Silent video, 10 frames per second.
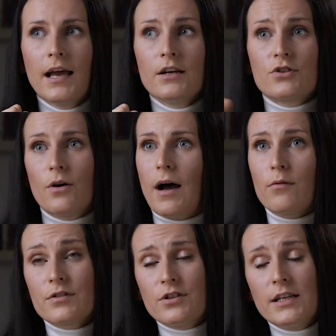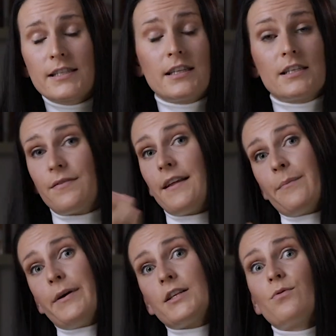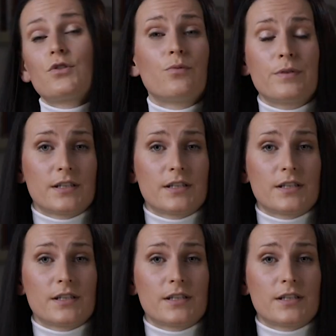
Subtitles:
So I was really satisfied. The parents were super